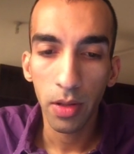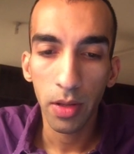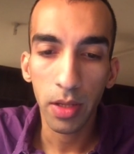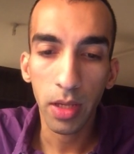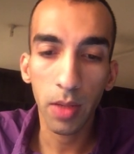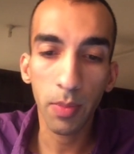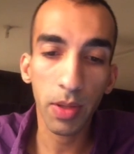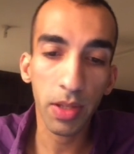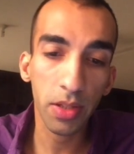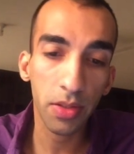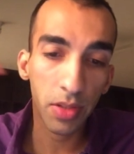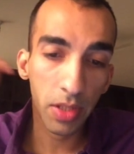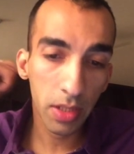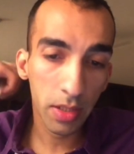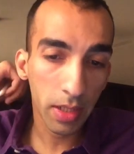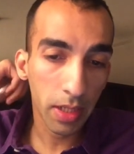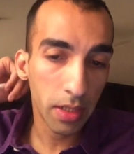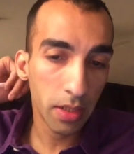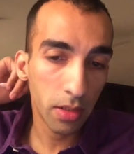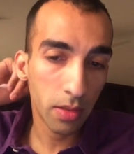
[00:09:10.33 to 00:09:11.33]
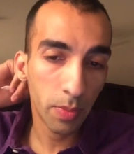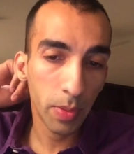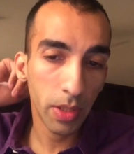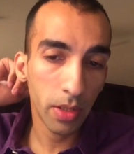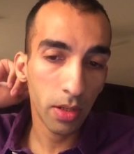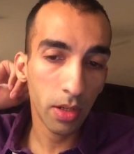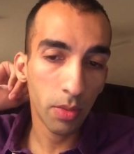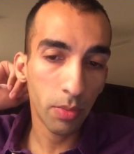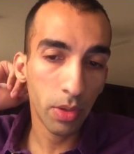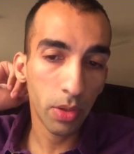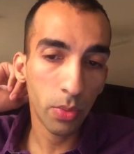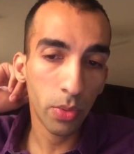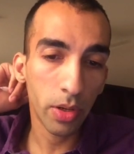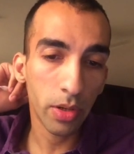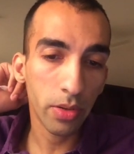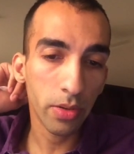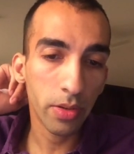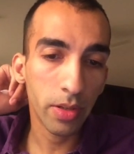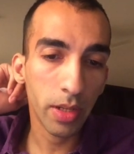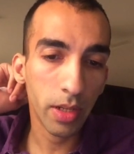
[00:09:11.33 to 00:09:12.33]
Kim has a 6-sided spinner numbered 1
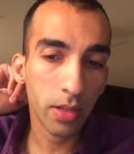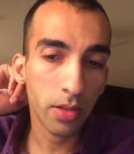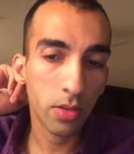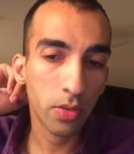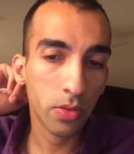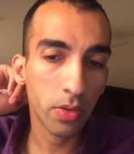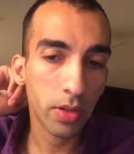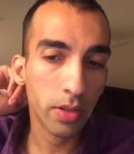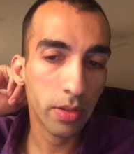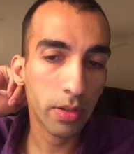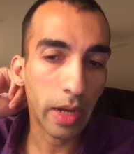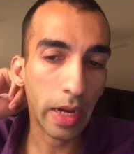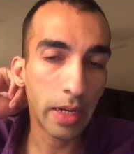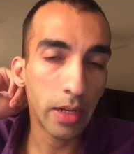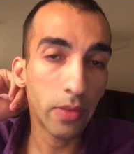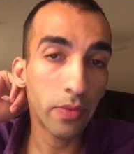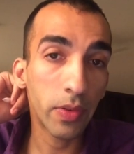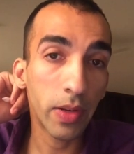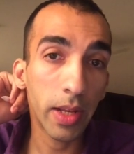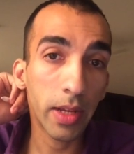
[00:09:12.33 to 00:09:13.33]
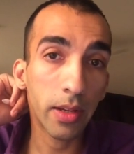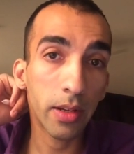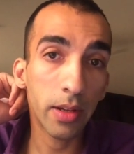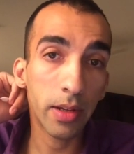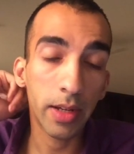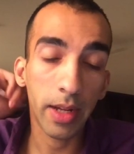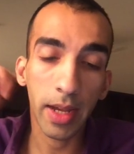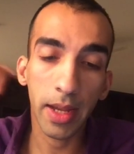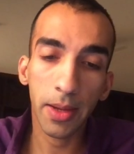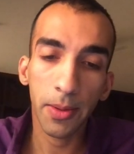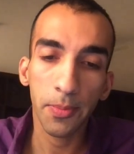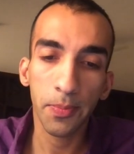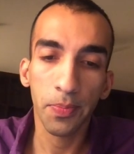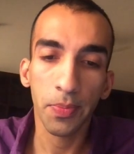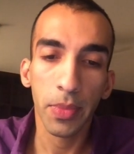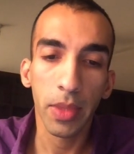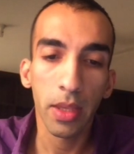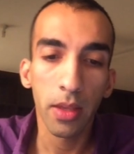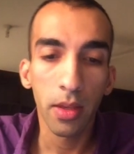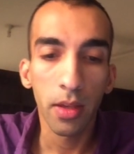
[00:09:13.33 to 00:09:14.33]
to 6, so it's kind of like a die.
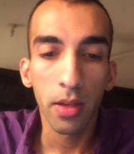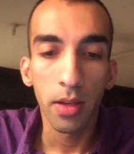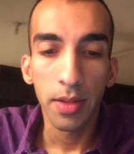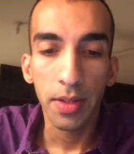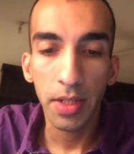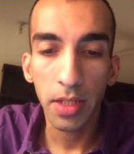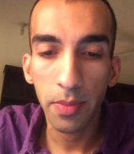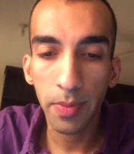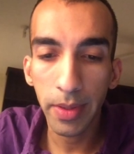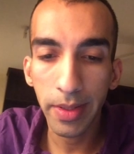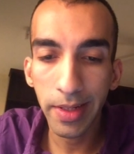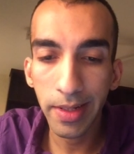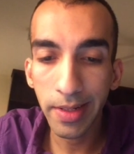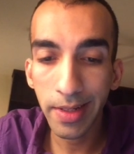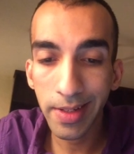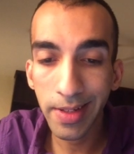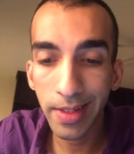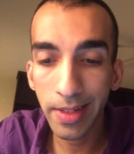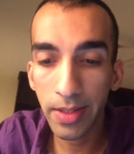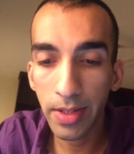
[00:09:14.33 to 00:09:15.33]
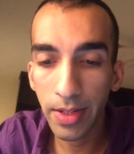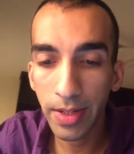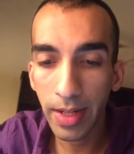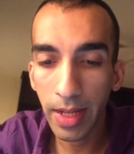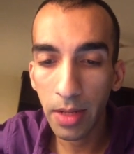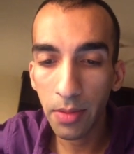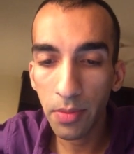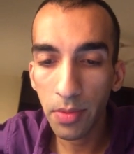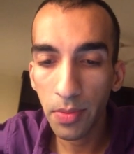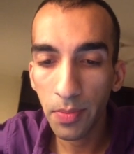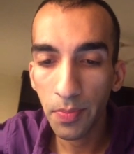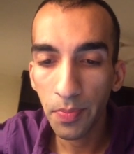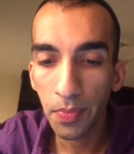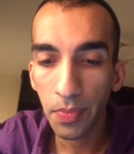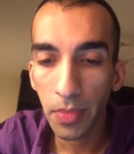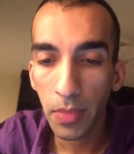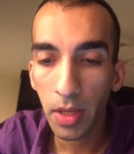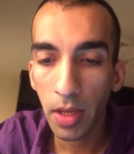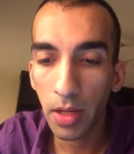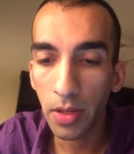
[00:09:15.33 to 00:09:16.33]
She spins it 63 times,
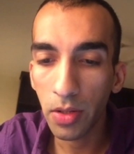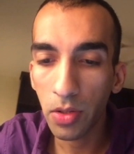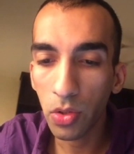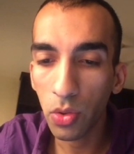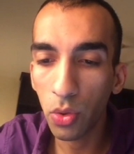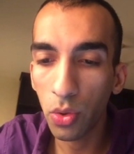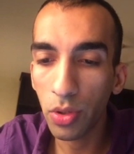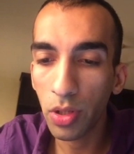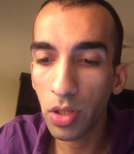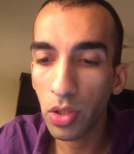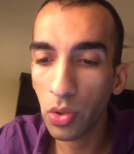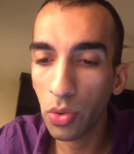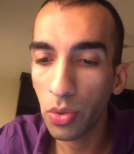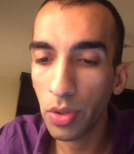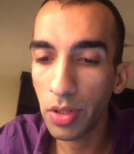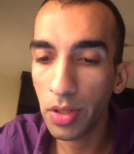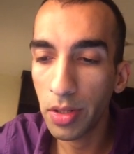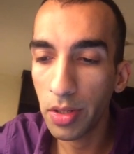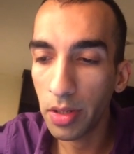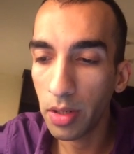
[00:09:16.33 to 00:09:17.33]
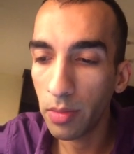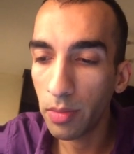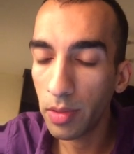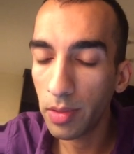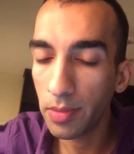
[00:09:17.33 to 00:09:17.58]
and the scores are shown in the table.